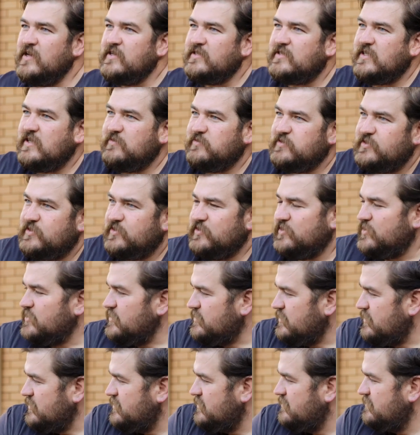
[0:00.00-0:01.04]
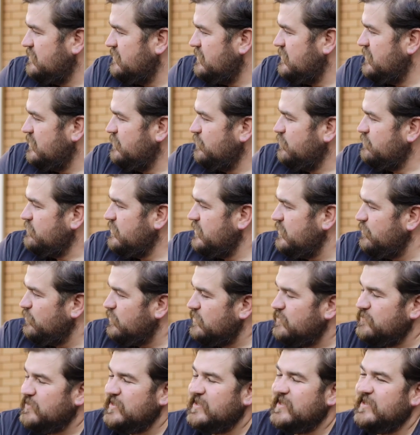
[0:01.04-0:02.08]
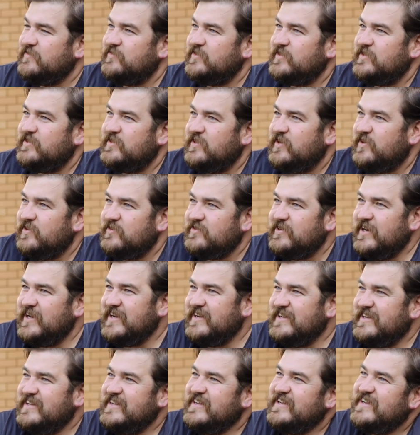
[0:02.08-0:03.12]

that was good, because I didn't really want to be leveling the whole ground.